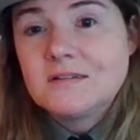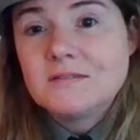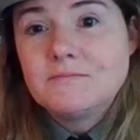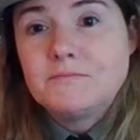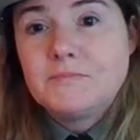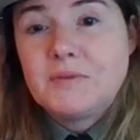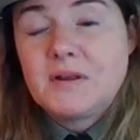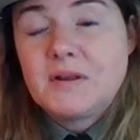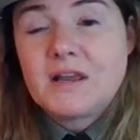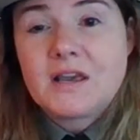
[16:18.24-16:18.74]

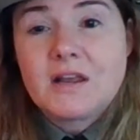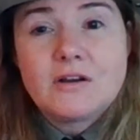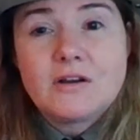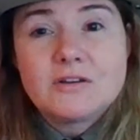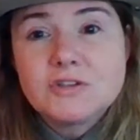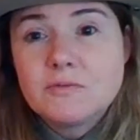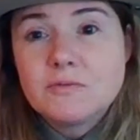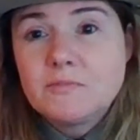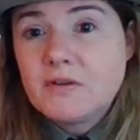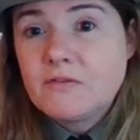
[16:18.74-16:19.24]
but it can
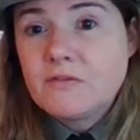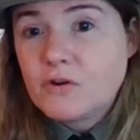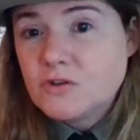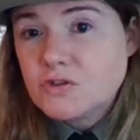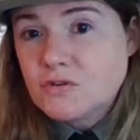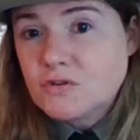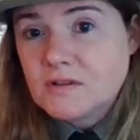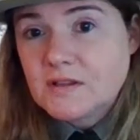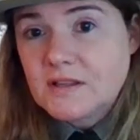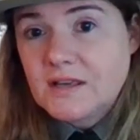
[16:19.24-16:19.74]
also be
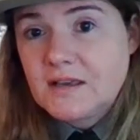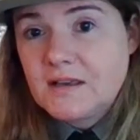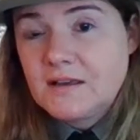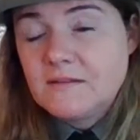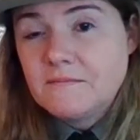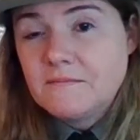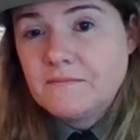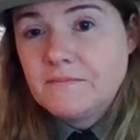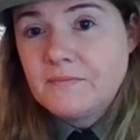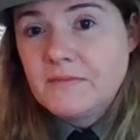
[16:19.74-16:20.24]
virtually,
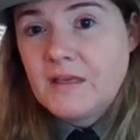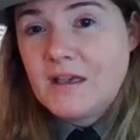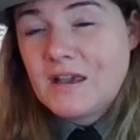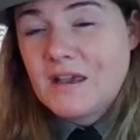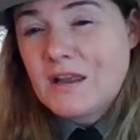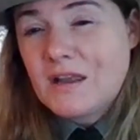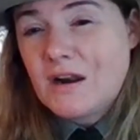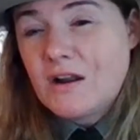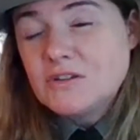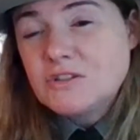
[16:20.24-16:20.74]
and
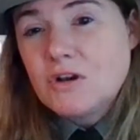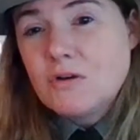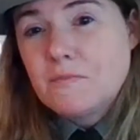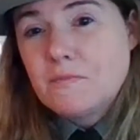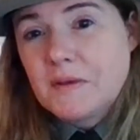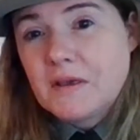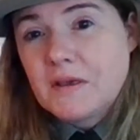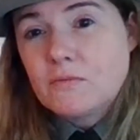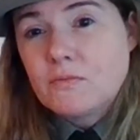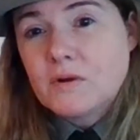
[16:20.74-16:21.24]
can also
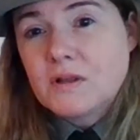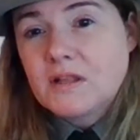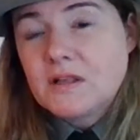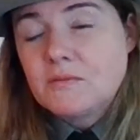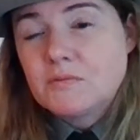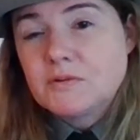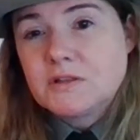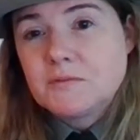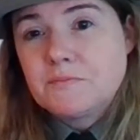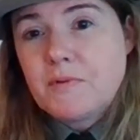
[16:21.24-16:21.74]
be really
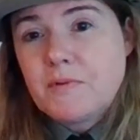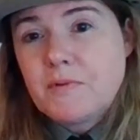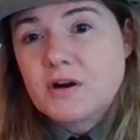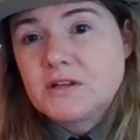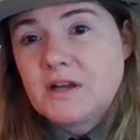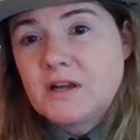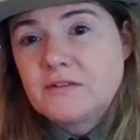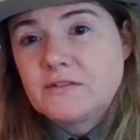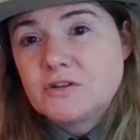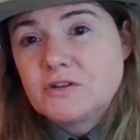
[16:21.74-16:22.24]
with the park
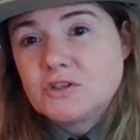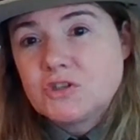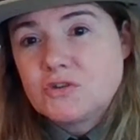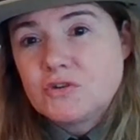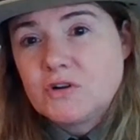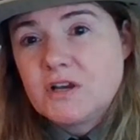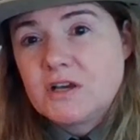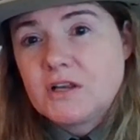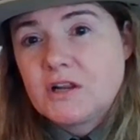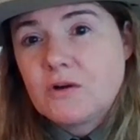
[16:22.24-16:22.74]
down their
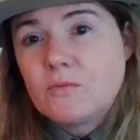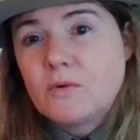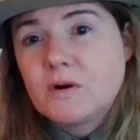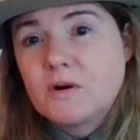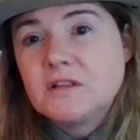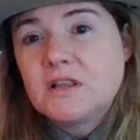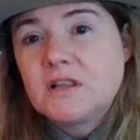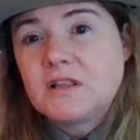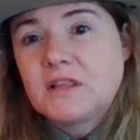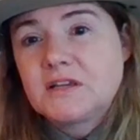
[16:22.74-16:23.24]
street. You know, one
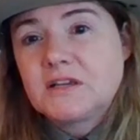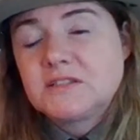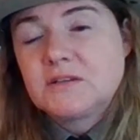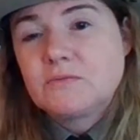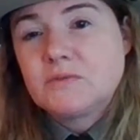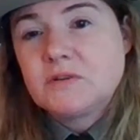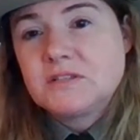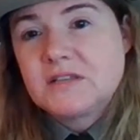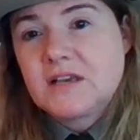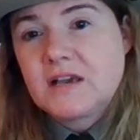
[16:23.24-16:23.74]
of the things that
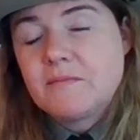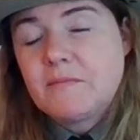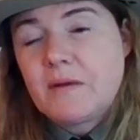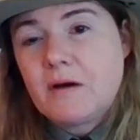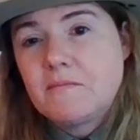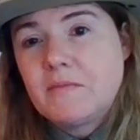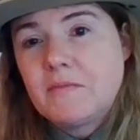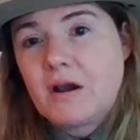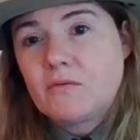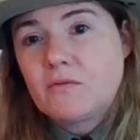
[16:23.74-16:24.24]
we say
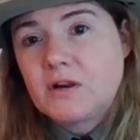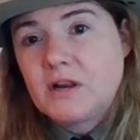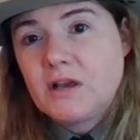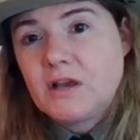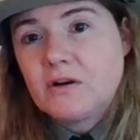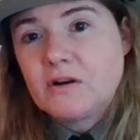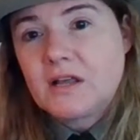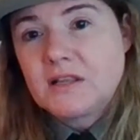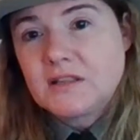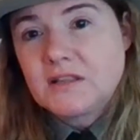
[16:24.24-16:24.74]
about Mount Rainier,
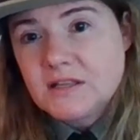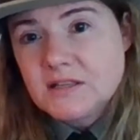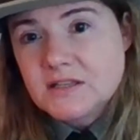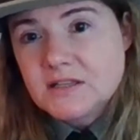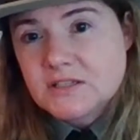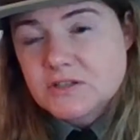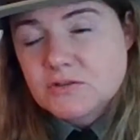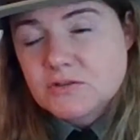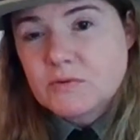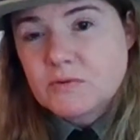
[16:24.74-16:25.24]
and I think
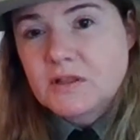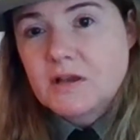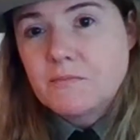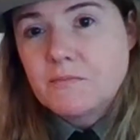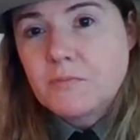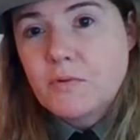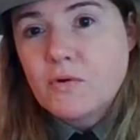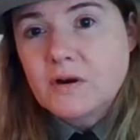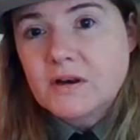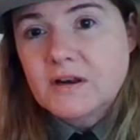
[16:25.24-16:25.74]
this is really
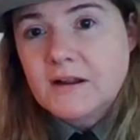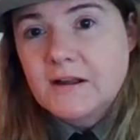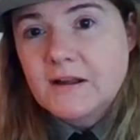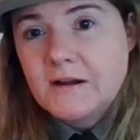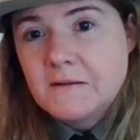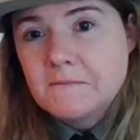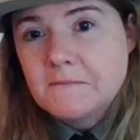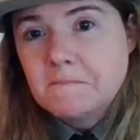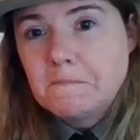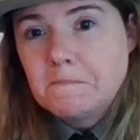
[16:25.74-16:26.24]
important,
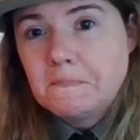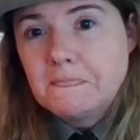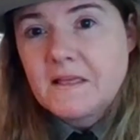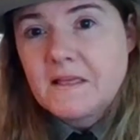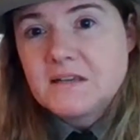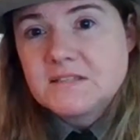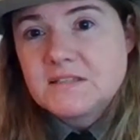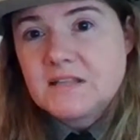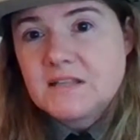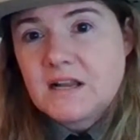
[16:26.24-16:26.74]

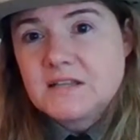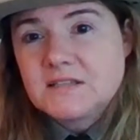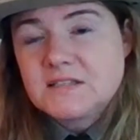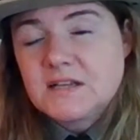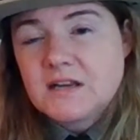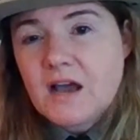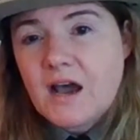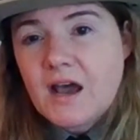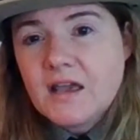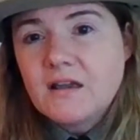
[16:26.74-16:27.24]
is that it's
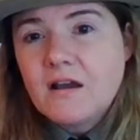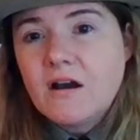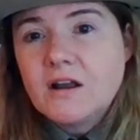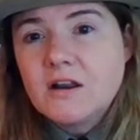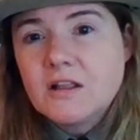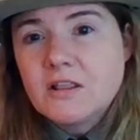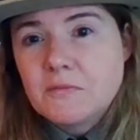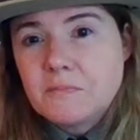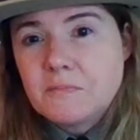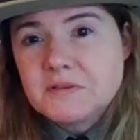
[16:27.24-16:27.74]
an icon
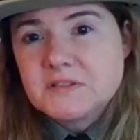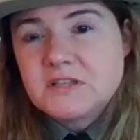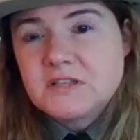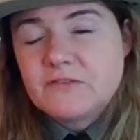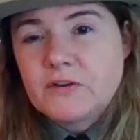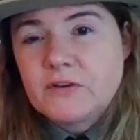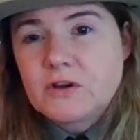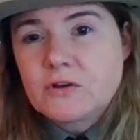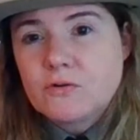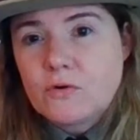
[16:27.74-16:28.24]
of the
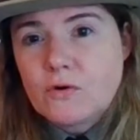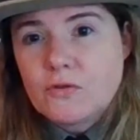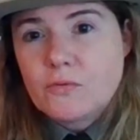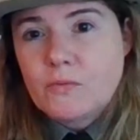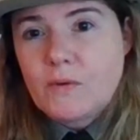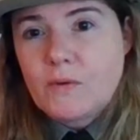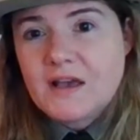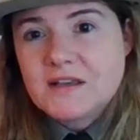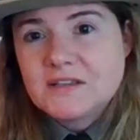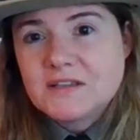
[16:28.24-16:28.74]
Pacific
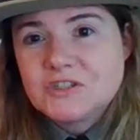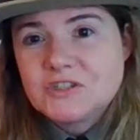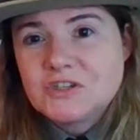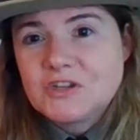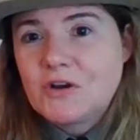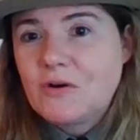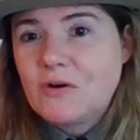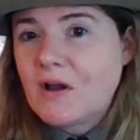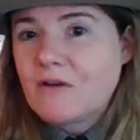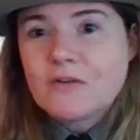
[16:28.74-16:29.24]
Northwest. You
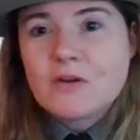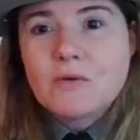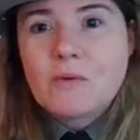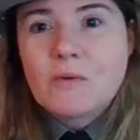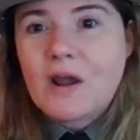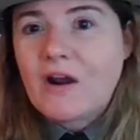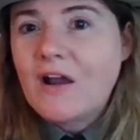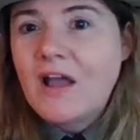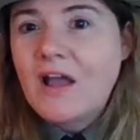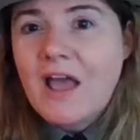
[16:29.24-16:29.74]
know,
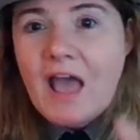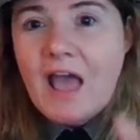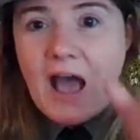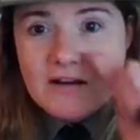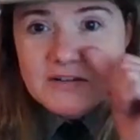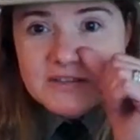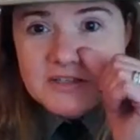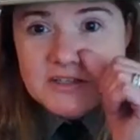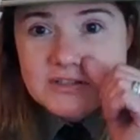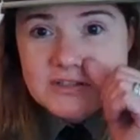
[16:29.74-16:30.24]
everywhere
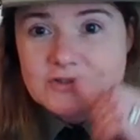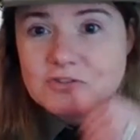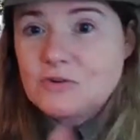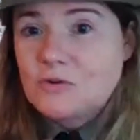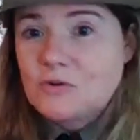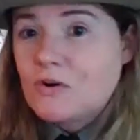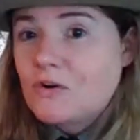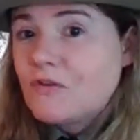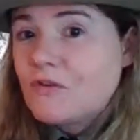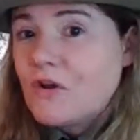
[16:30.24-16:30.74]
houses are
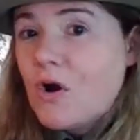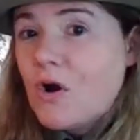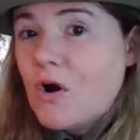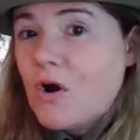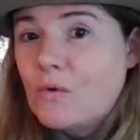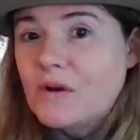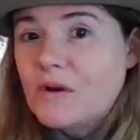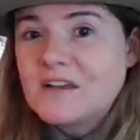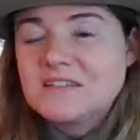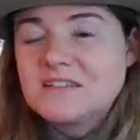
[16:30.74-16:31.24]
sort of
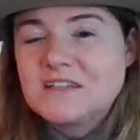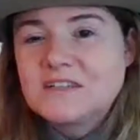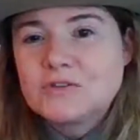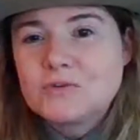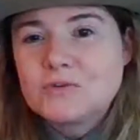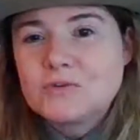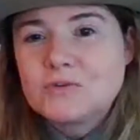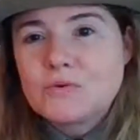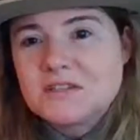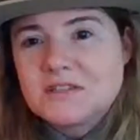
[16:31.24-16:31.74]
oriented
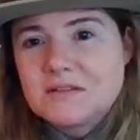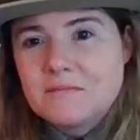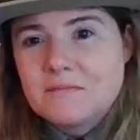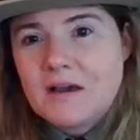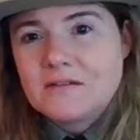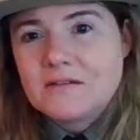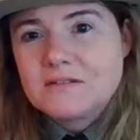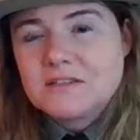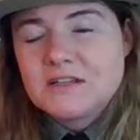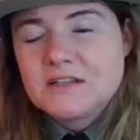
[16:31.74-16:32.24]
towards the
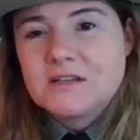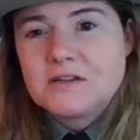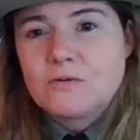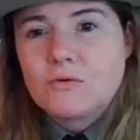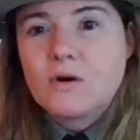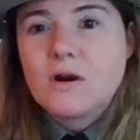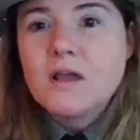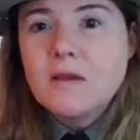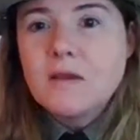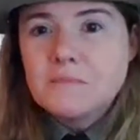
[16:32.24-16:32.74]
mountain,
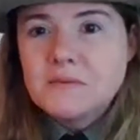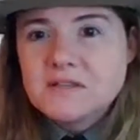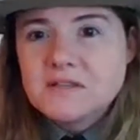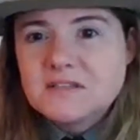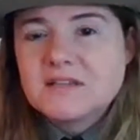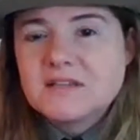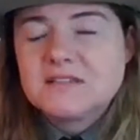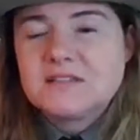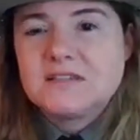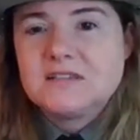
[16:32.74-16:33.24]
or
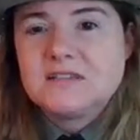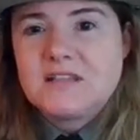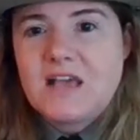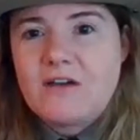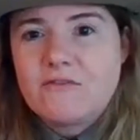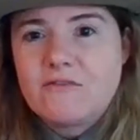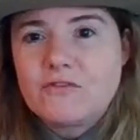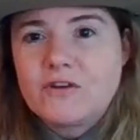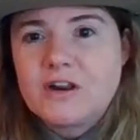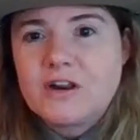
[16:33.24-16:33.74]
businesses
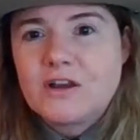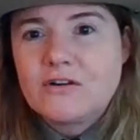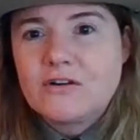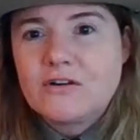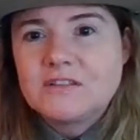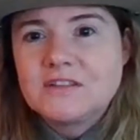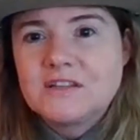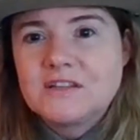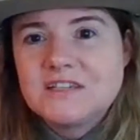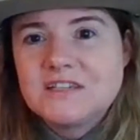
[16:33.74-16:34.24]
have Rainier
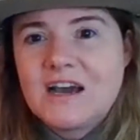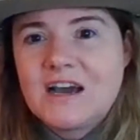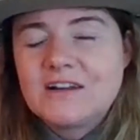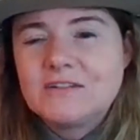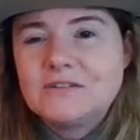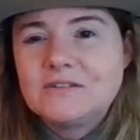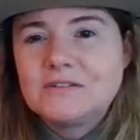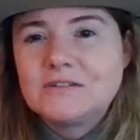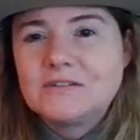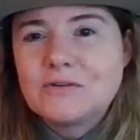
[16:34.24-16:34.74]
in the
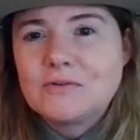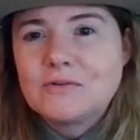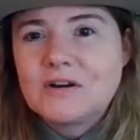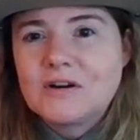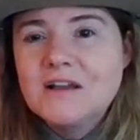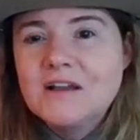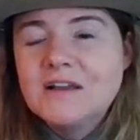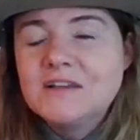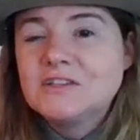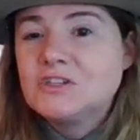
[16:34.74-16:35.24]
title, or
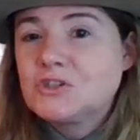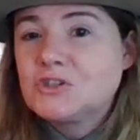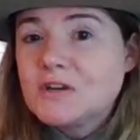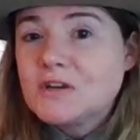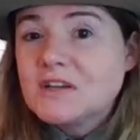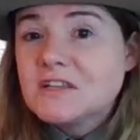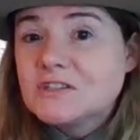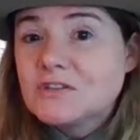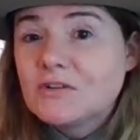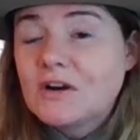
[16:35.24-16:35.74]

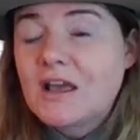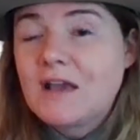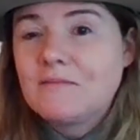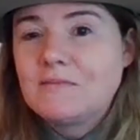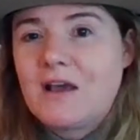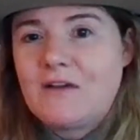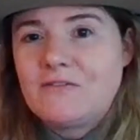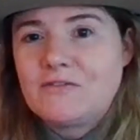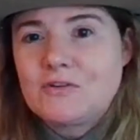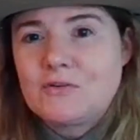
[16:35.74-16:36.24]
streets are named
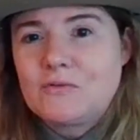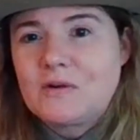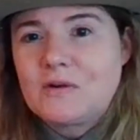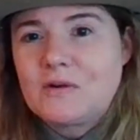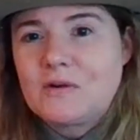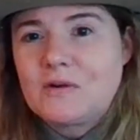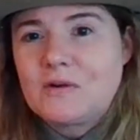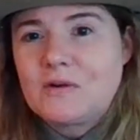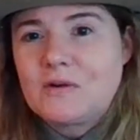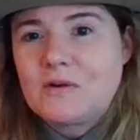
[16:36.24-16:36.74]
after
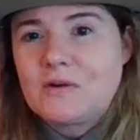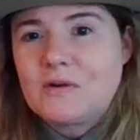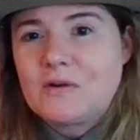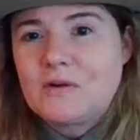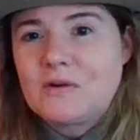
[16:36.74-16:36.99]
Rainier.